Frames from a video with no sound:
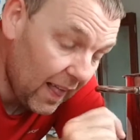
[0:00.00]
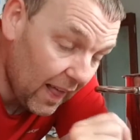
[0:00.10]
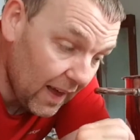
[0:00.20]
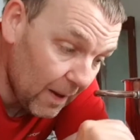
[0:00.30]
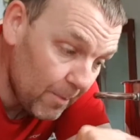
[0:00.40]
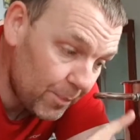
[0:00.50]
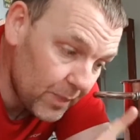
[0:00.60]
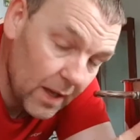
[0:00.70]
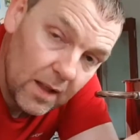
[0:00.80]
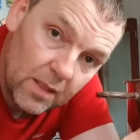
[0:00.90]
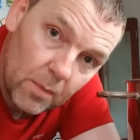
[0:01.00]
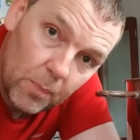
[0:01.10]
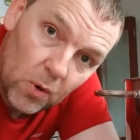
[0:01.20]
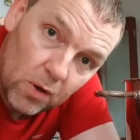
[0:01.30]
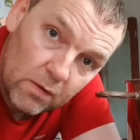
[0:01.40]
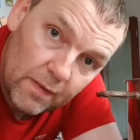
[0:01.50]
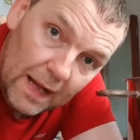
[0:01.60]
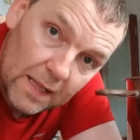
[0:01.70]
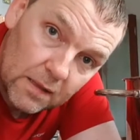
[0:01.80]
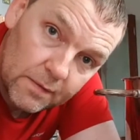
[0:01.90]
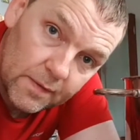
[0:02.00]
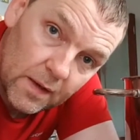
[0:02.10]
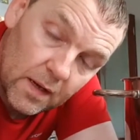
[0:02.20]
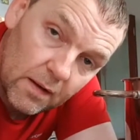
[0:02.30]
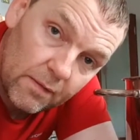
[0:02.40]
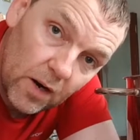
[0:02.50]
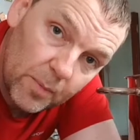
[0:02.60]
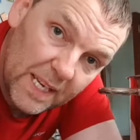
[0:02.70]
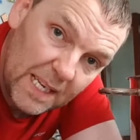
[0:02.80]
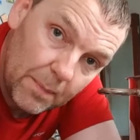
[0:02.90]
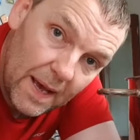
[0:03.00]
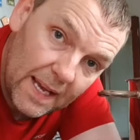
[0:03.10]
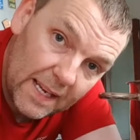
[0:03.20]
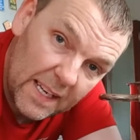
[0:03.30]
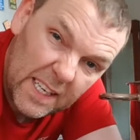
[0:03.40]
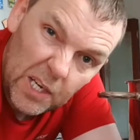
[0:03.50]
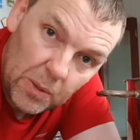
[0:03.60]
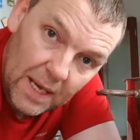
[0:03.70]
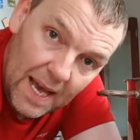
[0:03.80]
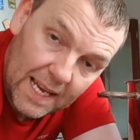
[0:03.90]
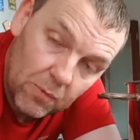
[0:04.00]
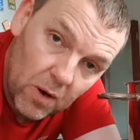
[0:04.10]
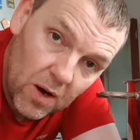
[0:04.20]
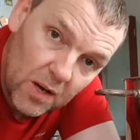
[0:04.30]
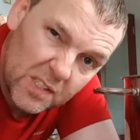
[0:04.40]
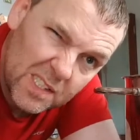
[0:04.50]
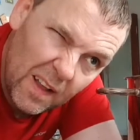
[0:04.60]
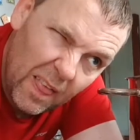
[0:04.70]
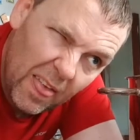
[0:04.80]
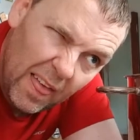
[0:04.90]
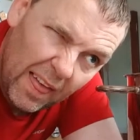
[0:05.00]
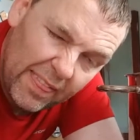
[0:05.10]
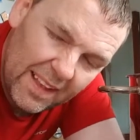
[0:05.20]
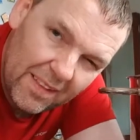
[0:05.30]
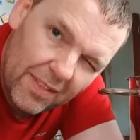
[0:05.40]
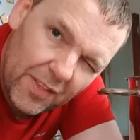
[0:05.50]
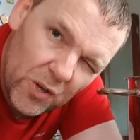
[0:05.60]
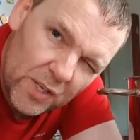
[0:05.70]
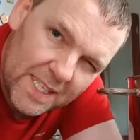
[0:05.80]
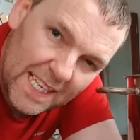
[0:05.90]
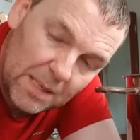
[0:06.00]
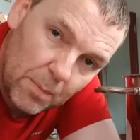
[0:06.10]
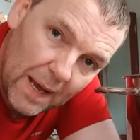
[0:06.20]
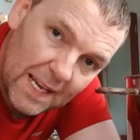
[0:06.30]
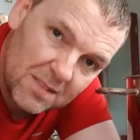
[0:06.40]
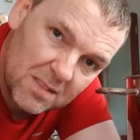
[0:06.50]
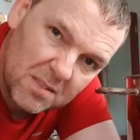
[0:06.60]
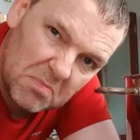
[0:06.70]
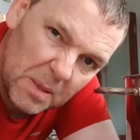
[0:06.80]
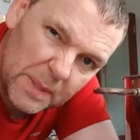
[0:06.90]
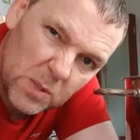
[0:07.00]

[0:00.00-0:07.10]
The ball valve from eBay in the UK was, I think, £13, maybe